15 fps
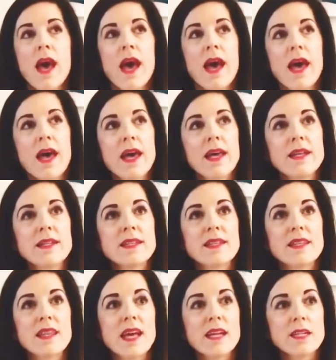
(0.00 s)
and
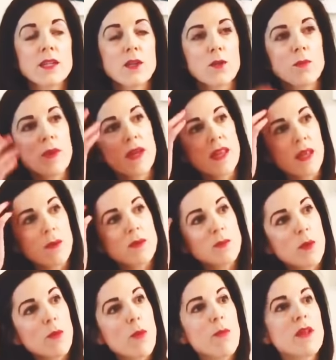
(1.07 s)
that was
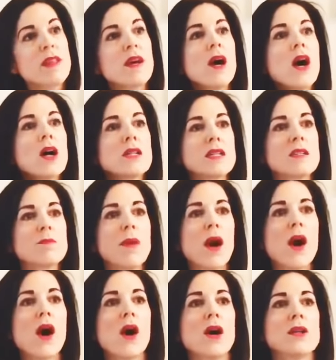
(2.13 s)
probably the hardest
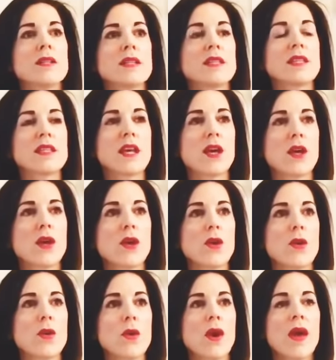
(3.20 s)
part. So
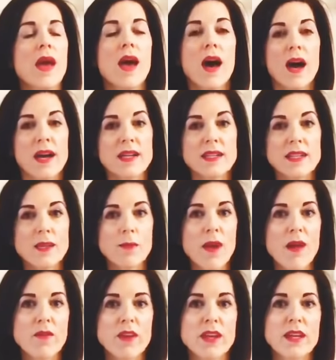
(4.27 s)
I ended up
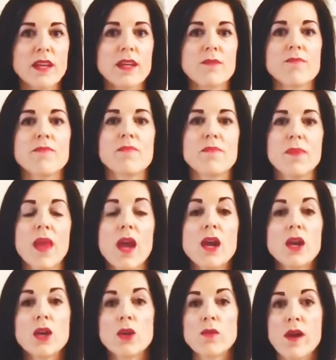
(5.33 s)
having a
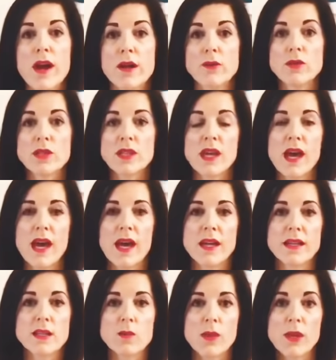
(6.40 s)
look around
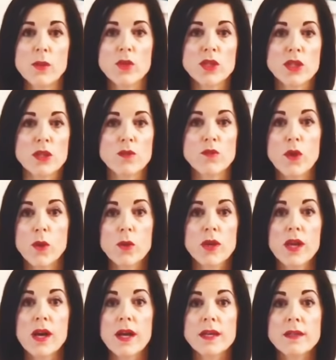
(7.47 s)
and went onto the Fold
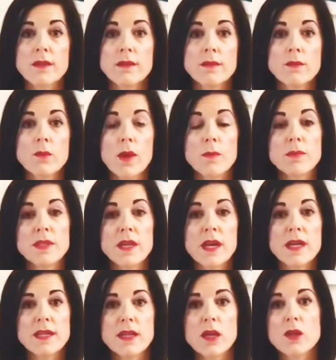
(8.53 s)
Line
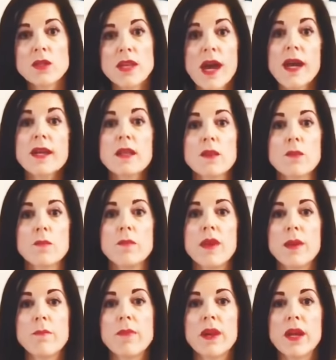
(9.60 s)
website. I'll tag them
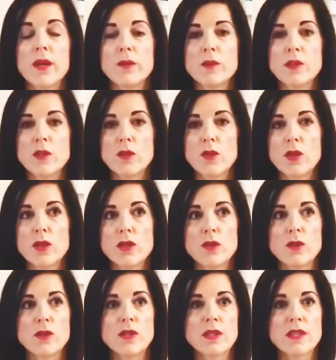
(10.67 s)
in below so you can
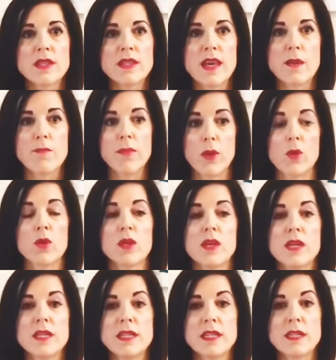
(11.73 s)
use the same blog that
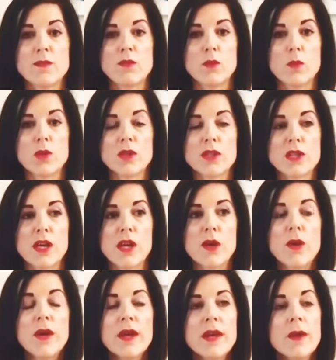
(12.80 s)
I did if you want to.
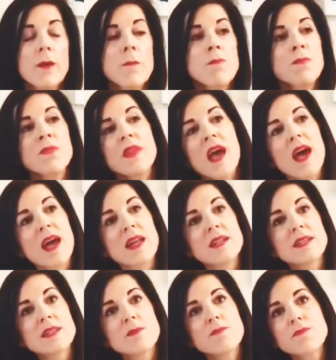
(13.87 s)
And